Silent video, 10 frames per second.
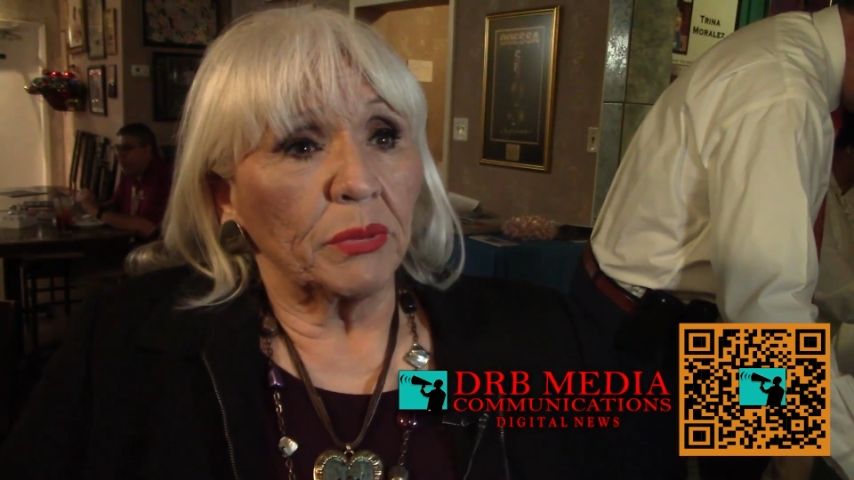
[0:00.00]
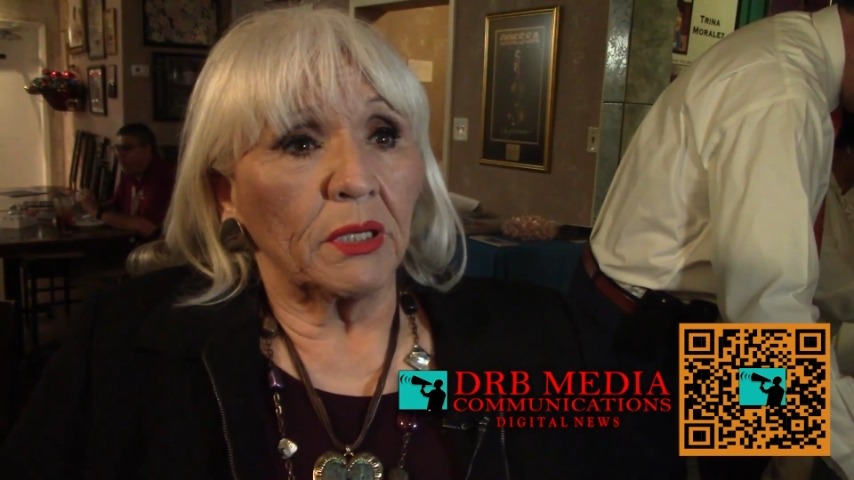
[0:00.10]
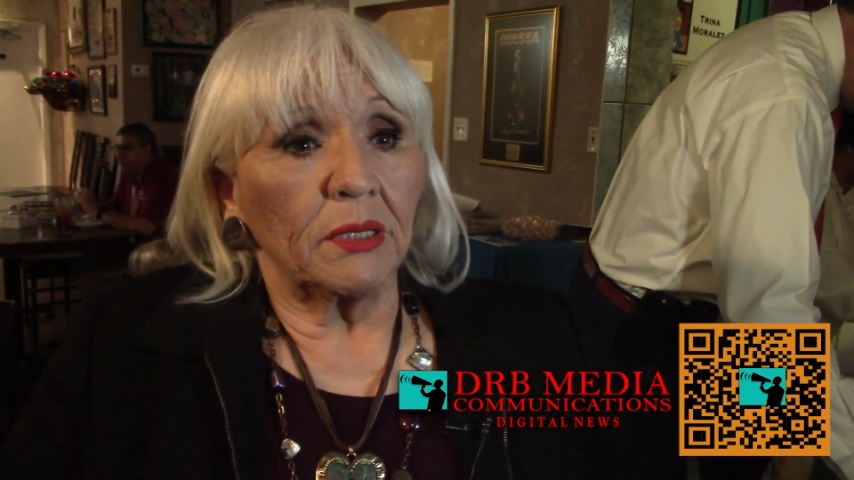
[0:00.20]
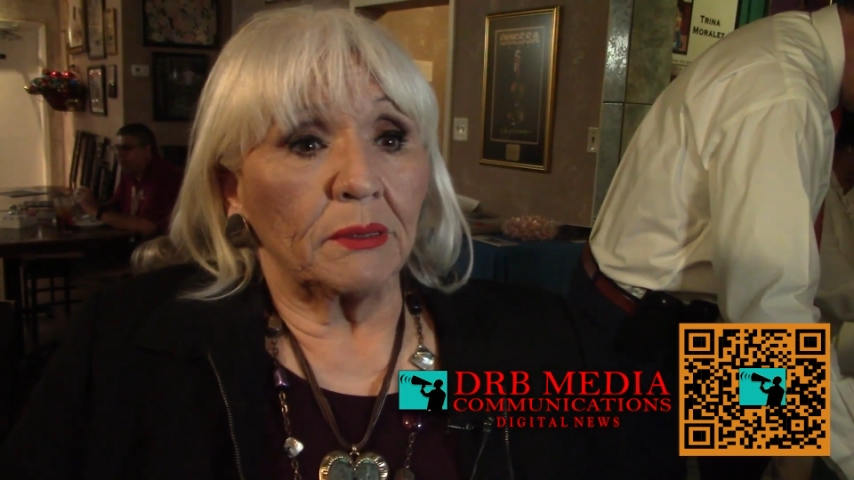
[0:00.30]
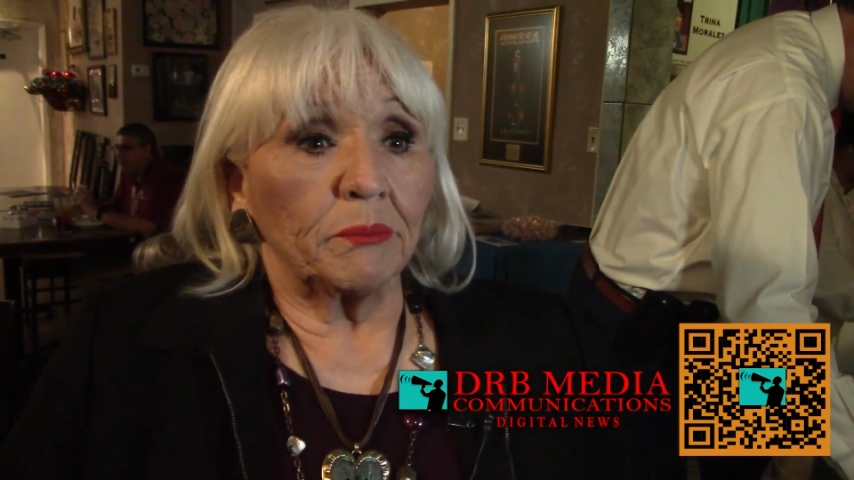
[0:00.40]

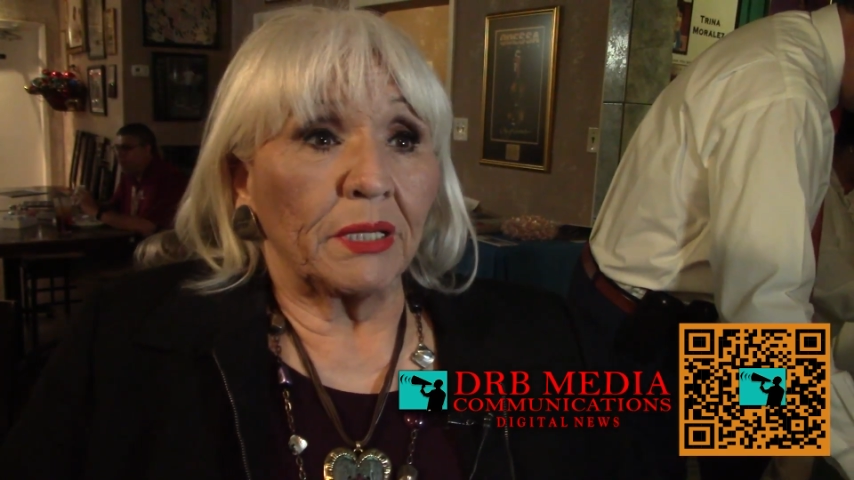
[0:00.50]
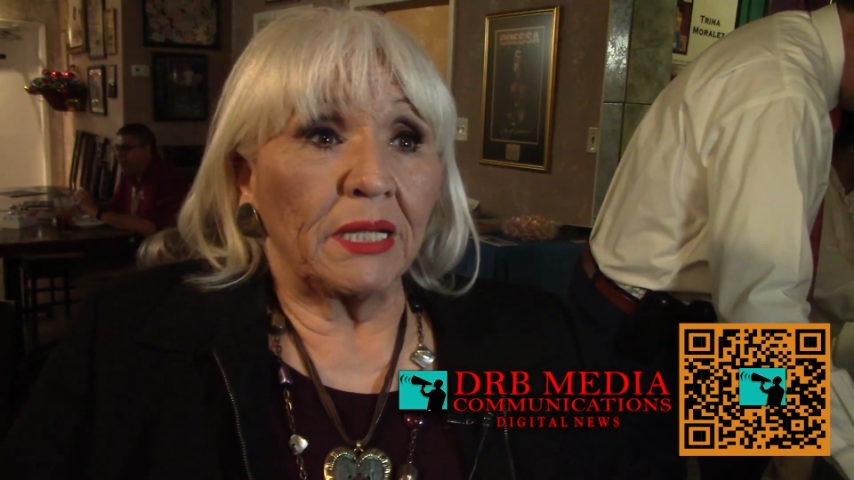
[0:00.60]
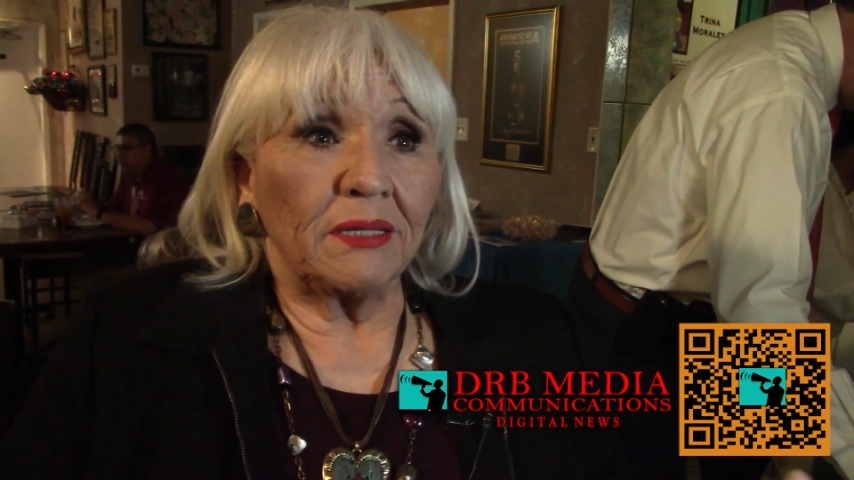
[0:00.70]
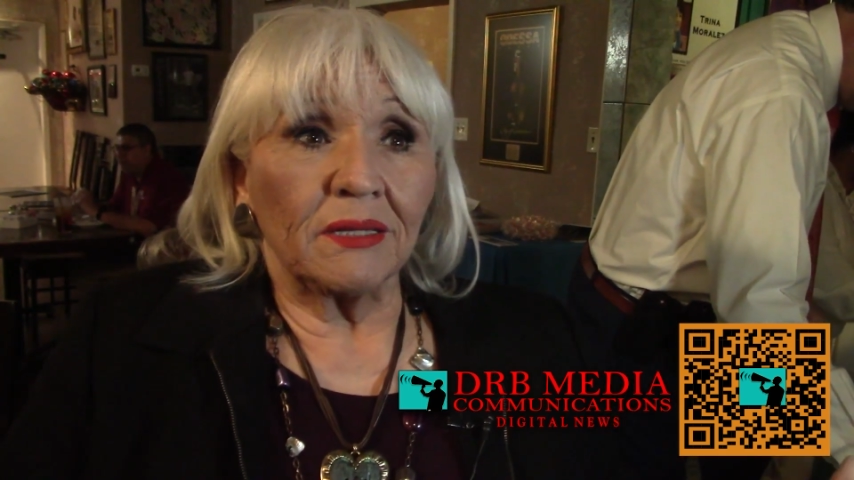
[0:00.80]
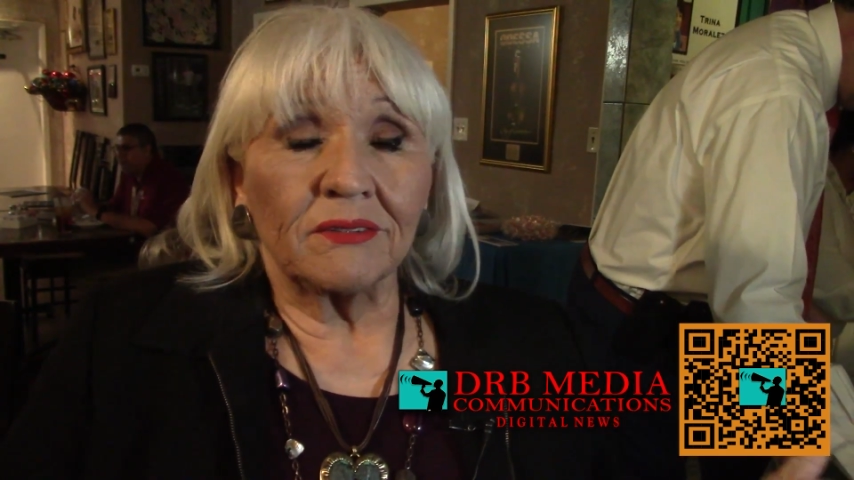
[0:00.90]
but
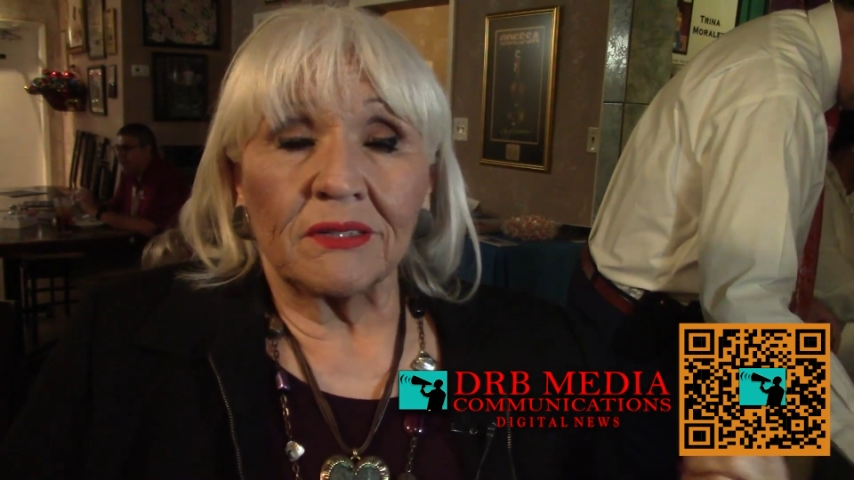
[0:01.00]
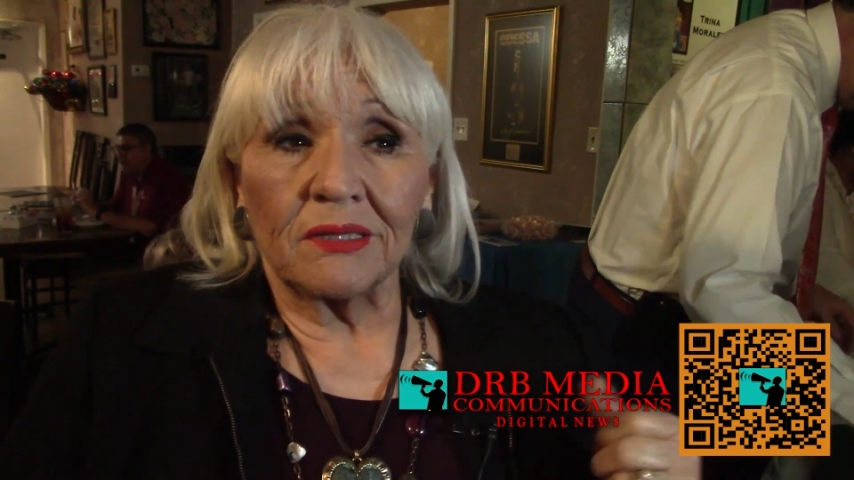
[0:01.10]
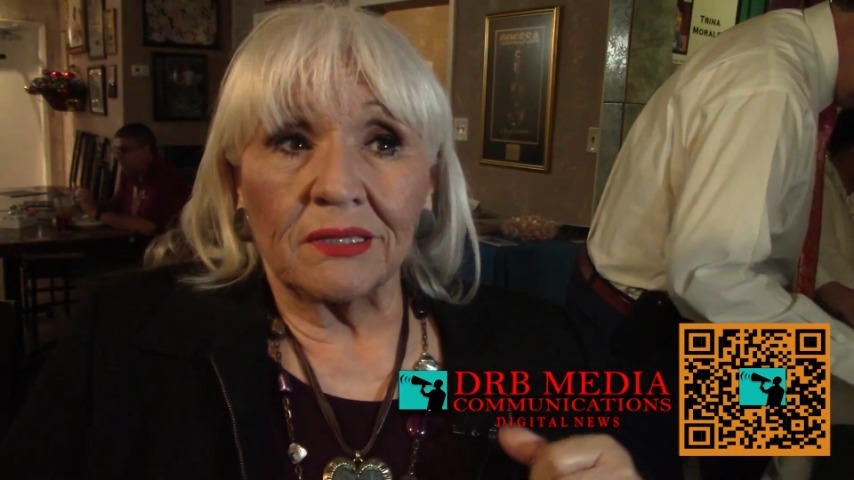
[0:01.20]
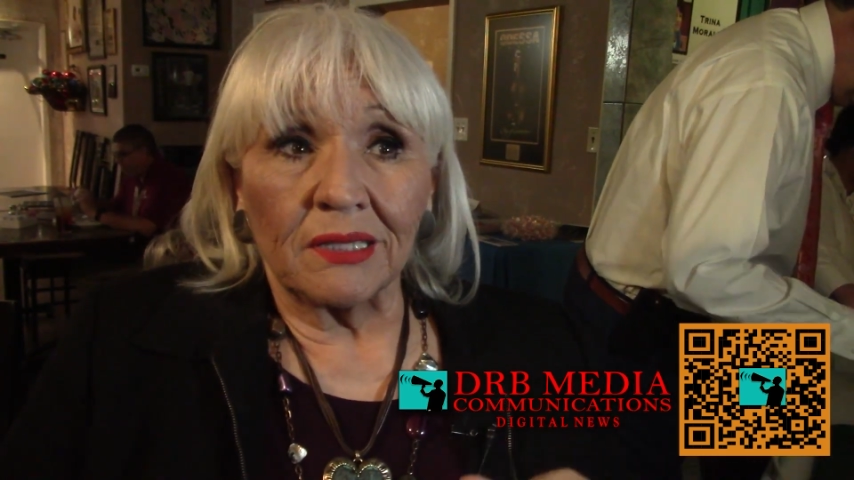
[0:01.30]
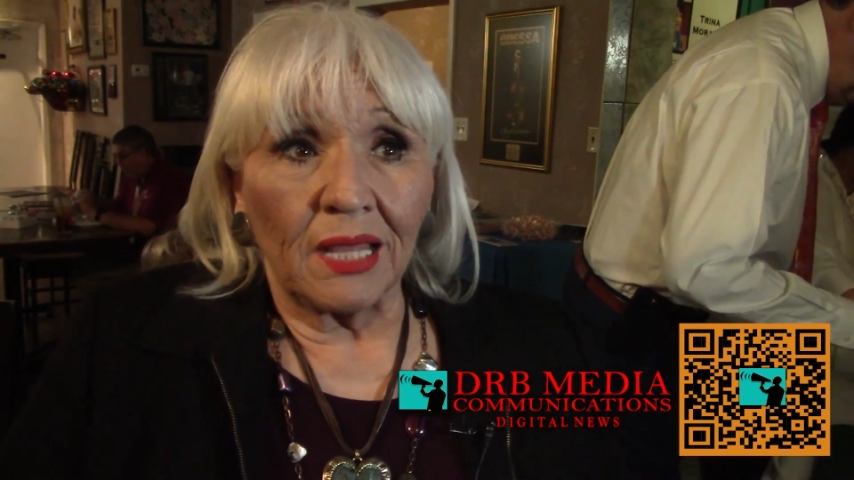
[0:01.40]
he does a
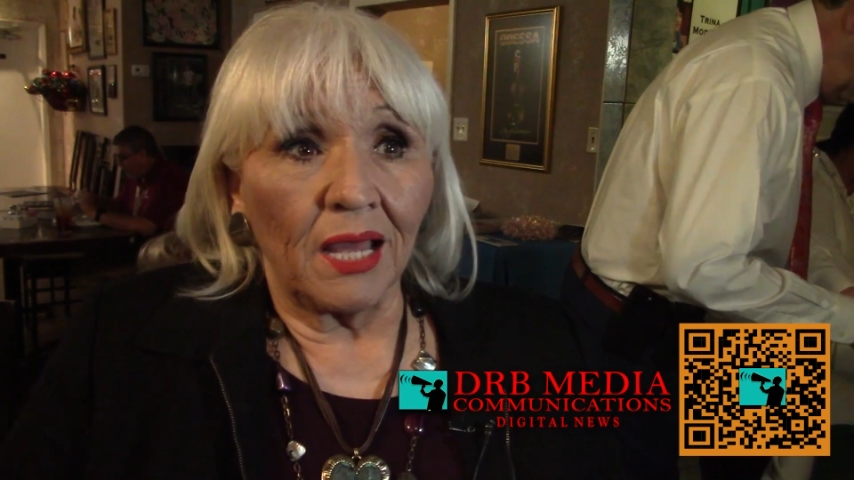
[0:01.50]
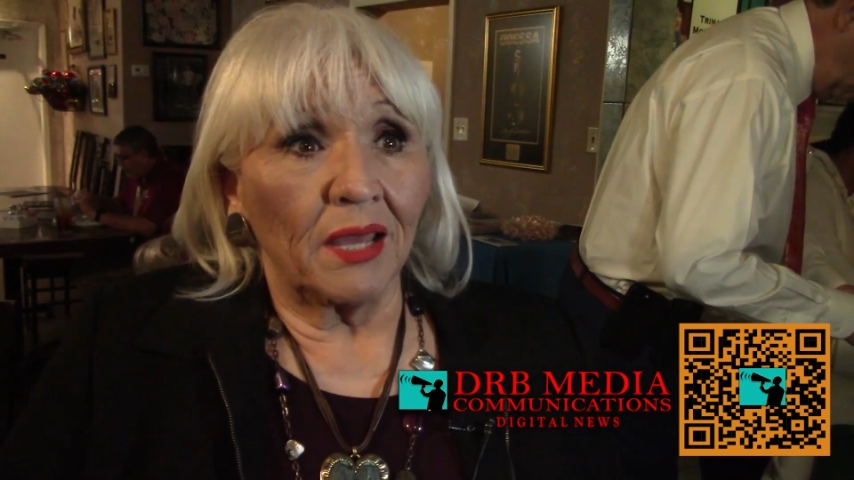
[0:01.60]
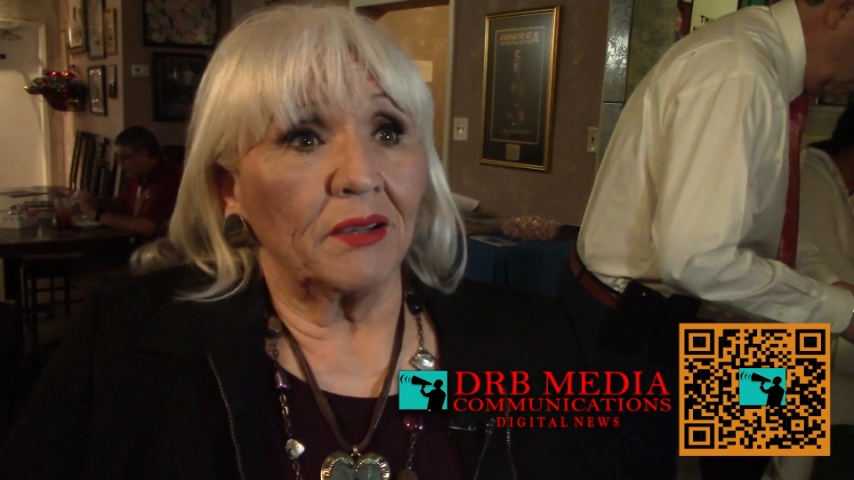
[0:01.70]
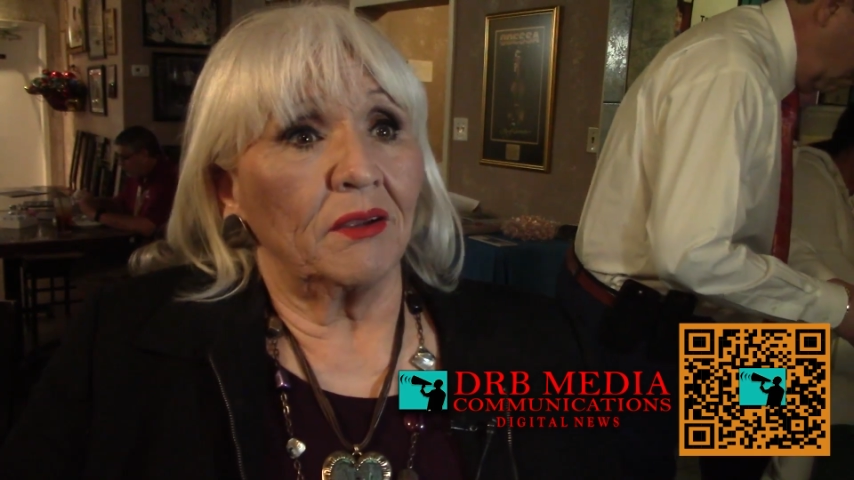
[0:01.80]
lot